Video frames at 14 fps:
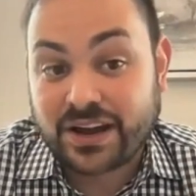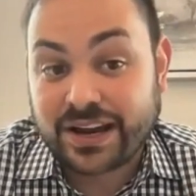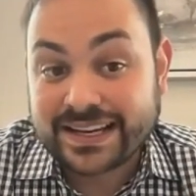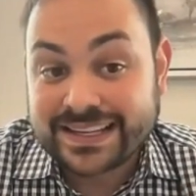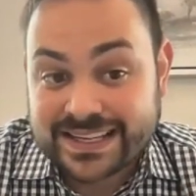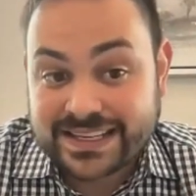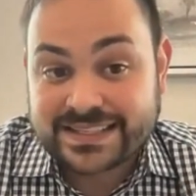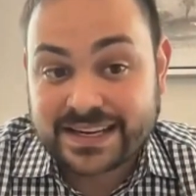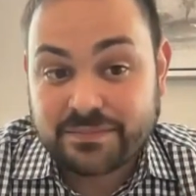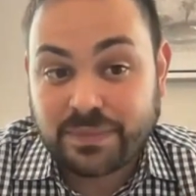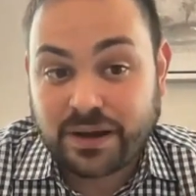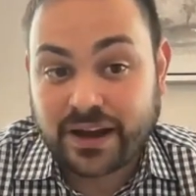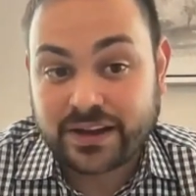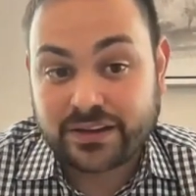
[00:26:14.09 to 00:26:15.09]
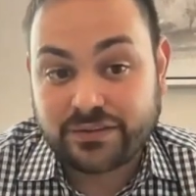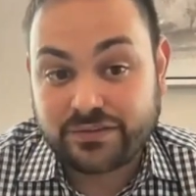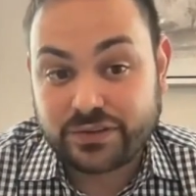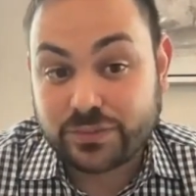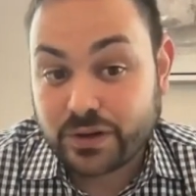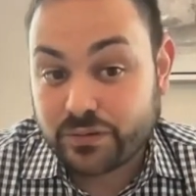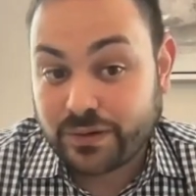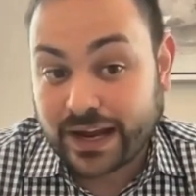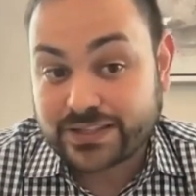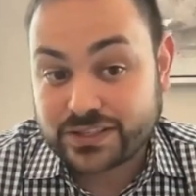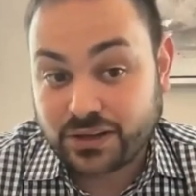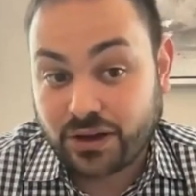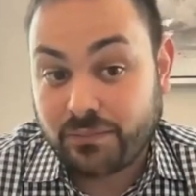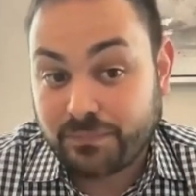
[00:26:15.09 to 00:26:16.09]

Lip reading: our existing body of human rights law